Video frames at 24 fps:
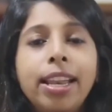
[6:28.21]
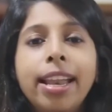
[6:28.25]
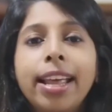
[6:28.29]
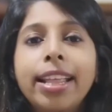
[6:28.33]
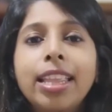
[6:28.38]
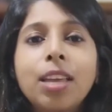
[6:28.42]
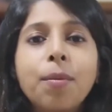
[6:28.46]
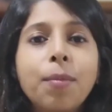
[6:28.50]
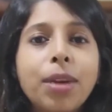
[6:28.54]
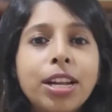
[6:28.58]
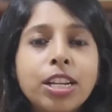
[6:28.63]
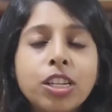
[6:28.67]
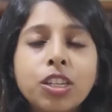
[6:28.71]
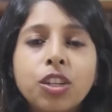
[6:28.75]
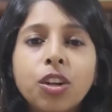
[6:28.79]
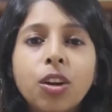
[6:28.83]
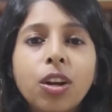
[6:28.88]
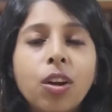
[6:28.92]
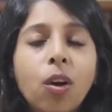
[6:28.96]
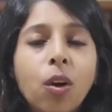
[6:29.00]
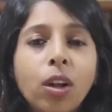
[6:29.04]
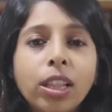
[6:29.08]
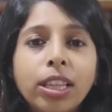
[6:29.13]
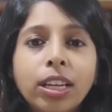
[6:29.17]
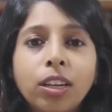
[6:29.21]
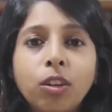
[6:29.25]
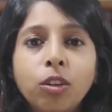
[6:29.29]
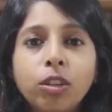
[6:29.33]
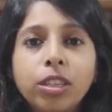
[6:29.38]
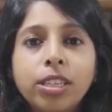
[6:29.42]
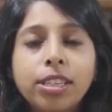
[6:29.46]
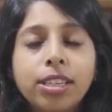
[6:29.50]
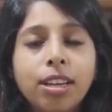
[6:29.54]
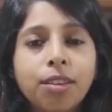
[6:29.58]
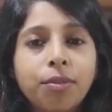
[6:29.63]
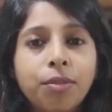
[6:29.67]
Let them enjoy all the
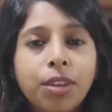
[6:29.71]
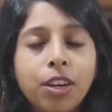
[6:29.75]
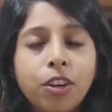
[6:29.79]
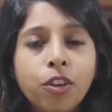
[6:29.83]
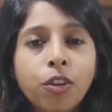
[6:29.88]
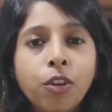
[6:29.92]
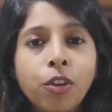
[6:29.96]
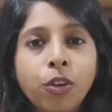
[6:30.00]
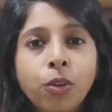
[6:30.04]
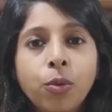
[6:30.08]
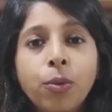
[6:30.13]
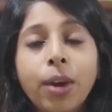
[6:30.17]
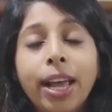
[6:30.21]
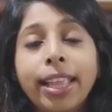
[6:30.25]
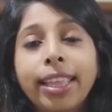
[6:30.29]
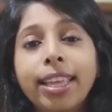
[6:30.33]
good stuff that you do.